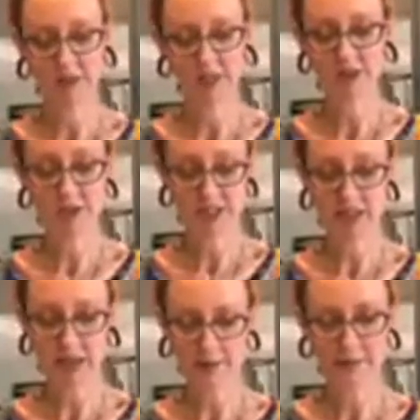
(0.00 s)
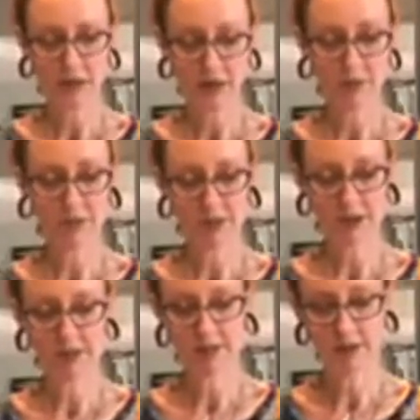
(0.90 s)
It's interesting when you
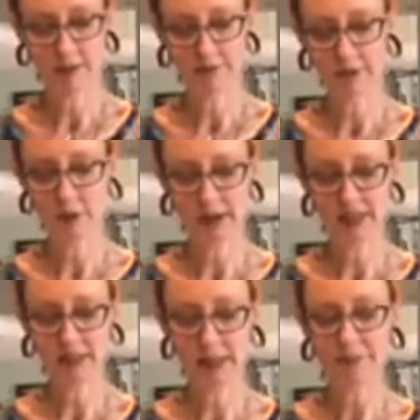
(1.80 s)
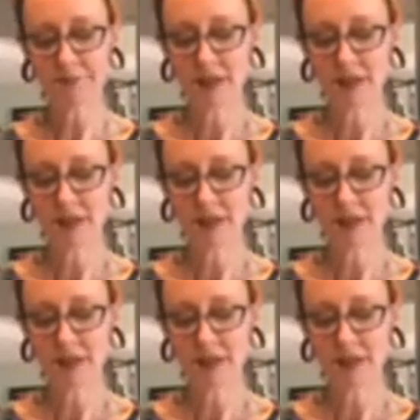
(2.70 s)
start going into that.